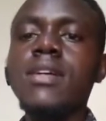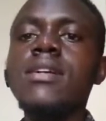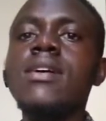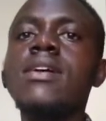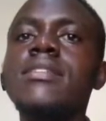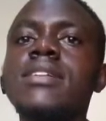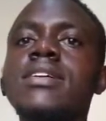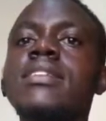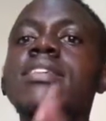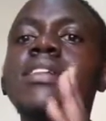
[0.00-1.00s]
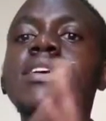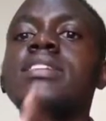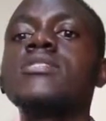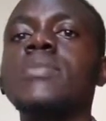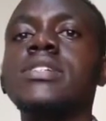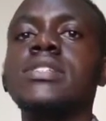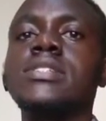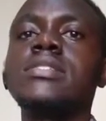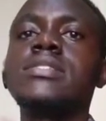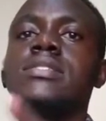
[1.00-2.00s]
Then the other aspect
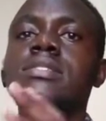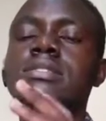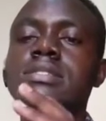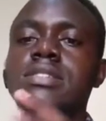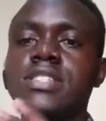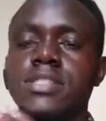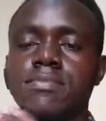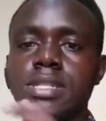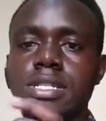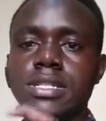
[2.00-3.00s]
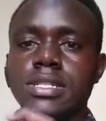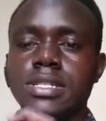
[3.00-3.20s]
is discipline.